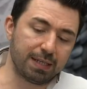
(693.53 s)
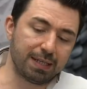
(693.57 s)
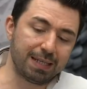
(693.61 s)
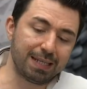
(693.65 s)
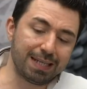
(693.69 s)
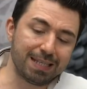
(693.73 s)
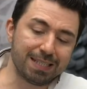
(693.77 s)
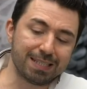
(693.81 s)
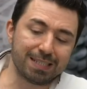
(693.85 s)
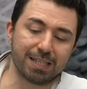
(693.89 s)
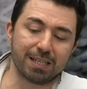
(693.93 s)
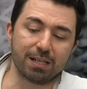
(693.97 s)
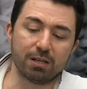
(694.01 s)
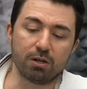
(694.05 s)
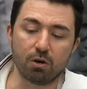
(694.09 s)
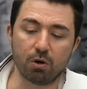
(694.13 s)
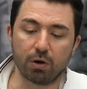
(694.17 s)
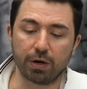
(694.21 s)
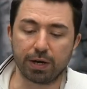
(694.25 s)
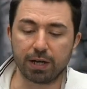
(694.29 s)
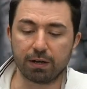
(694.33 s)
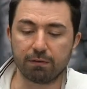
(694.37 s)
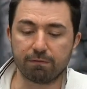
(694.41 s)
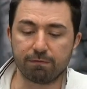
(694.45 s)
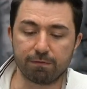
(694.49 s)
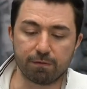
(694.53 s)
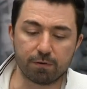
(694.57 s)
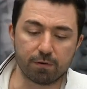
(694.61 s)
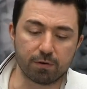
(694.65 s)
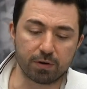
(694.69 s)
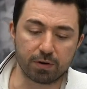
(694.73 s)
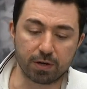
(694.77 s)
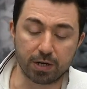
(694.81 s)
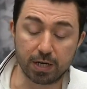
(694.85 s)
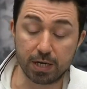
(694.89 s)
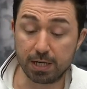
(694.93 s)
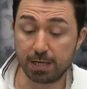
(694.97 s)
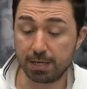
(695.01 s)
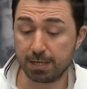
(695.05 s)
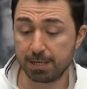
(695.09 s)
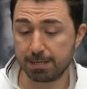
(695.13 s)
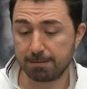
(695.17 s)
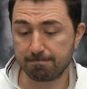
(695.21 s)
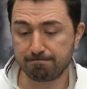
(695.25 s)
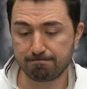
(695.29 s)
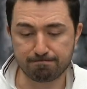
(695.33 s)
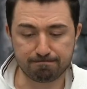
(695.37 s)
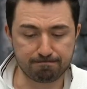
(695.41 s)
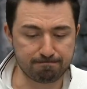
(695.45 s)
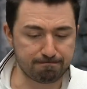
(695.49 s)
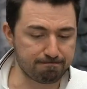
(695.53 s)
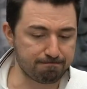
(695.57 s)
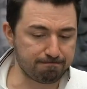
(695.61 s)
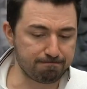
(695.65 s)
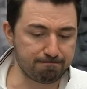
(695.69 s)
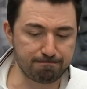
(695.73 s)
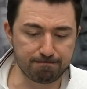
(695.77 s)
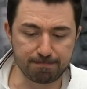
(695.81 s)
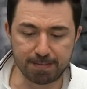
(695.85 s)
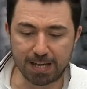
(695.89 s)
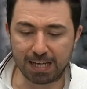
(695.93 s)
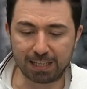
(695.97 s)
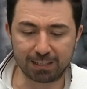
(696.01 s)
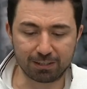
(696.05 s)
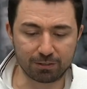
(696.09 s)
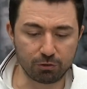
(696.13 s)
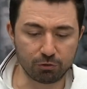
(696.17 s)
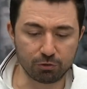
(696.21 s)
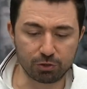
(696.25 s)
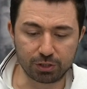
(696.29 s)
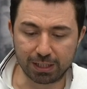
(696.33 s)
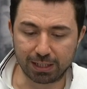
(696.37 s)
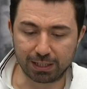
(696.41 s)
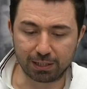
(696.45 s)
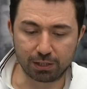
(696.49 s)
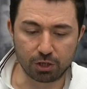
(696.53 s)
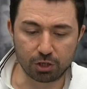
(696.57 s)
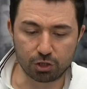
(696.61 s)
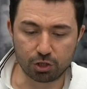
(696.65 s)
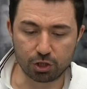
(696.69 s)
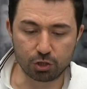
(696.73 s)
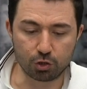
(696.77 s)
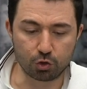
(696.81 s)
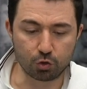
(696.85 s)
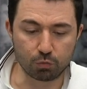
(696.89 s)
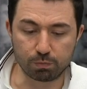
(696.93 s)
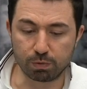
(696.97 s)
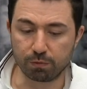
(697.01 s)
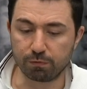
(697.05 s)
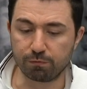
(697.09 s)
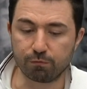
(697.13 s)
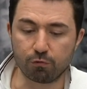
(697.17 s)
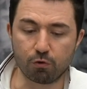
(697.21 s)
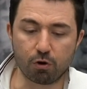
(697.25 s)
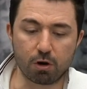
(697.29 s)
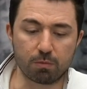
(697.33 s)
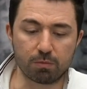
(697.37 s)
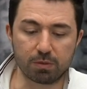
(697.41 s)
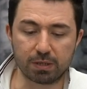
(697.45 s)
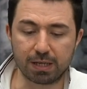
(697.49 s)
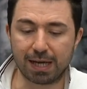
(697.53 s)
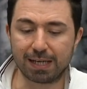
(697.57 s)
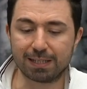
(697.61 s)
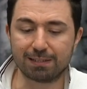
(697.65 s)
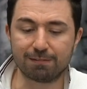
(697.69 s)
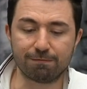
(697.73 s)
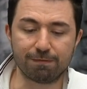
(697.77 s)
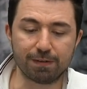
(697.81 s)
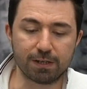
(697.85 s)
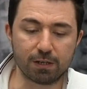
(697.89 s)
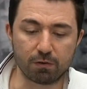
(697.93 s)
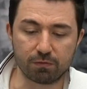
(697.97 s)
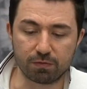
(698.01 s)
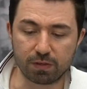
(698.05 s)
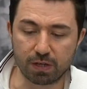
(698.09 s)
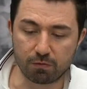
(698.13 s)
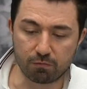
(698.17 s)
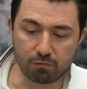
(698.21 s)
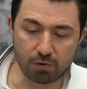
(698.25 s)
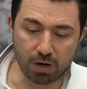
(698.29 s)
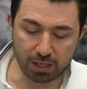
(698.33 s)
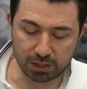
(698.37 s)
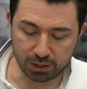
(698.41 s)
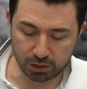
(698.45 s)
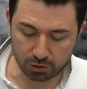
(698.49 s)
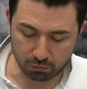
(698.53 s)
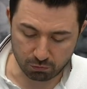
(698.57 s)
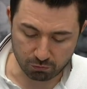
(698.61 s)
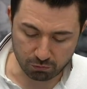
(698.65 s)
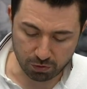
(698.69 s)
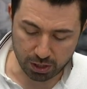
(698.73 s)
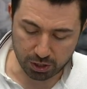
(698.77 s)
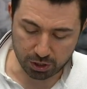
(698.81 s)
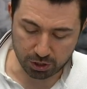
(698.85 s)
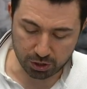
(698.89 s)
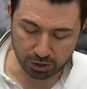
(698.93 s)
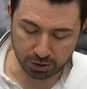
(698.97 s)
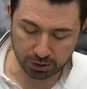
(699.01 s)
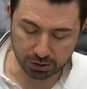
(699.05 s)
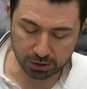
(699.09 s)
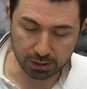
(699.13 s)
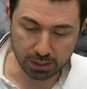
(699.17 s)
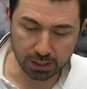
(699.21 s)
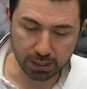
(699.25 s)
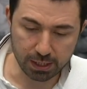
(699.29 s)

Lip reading: easygoing for dental technician to perform nice fit of the restorations.